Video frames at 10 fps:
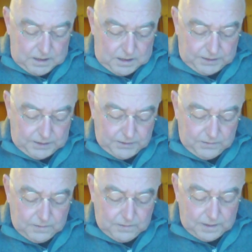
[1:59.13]
A
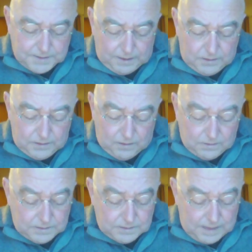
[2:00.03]
year is a
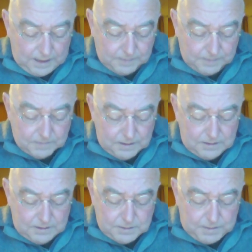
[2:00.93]
long time
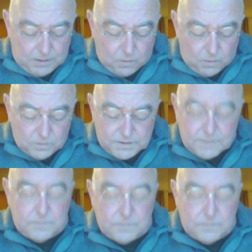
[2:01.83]
to be haunted